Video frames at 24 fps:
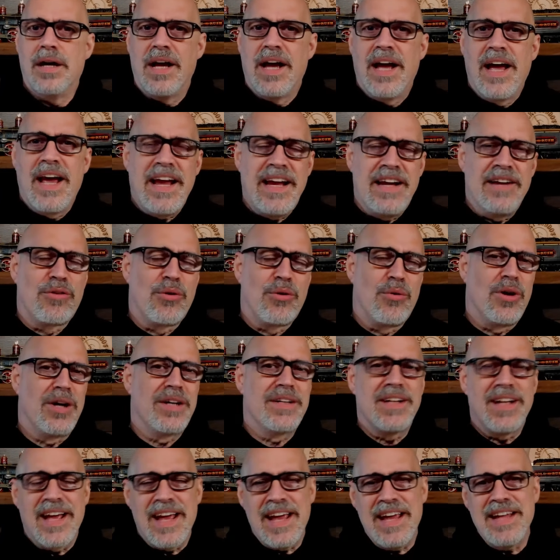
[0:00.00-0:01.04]
Hey
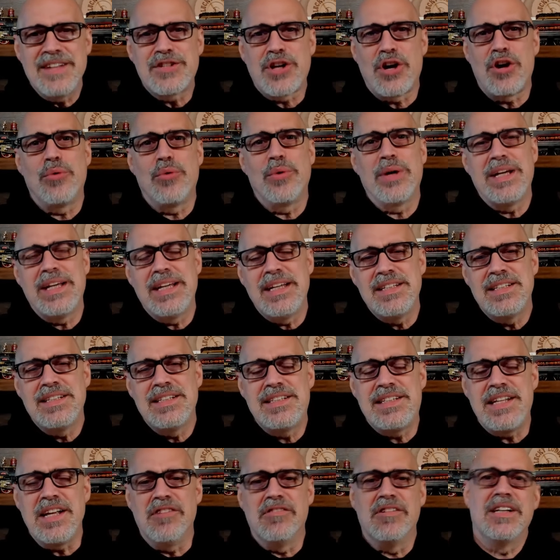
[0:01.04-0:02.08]
everyone, as always,
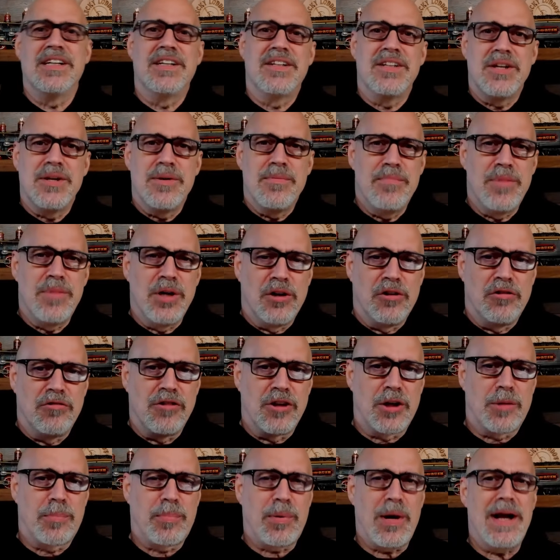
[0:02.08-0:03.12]
Dylan
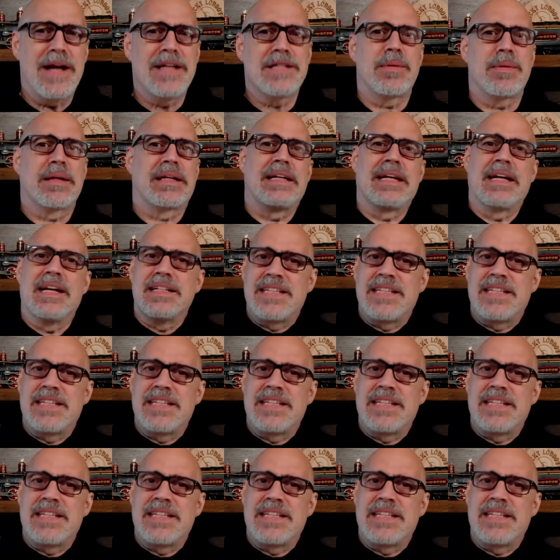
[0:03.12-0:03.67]
Miller Prospecting,